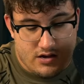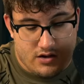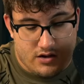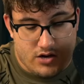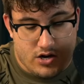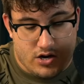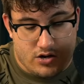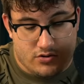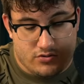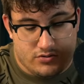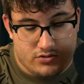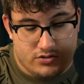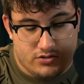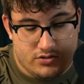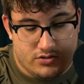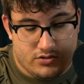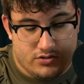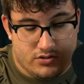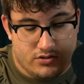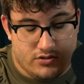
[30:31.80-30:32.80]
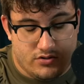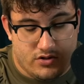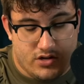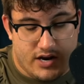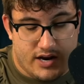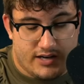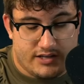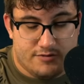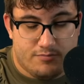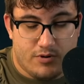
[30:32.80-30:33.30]
goes the
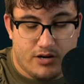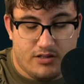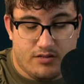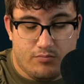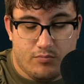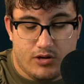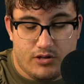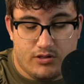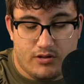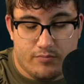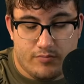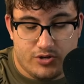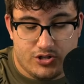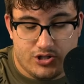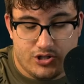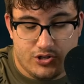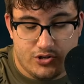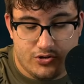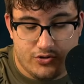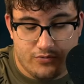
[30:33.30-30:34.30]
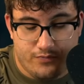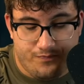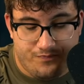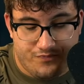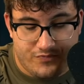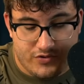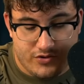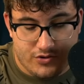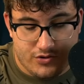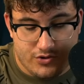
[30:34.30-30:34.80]
next month, month number two,
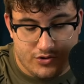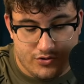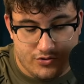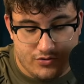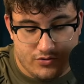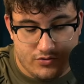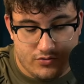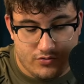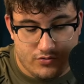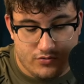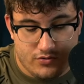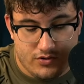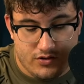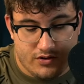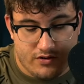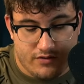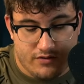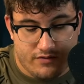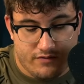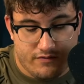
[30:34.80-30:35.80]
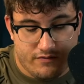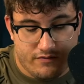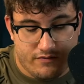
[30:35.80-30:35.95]
to the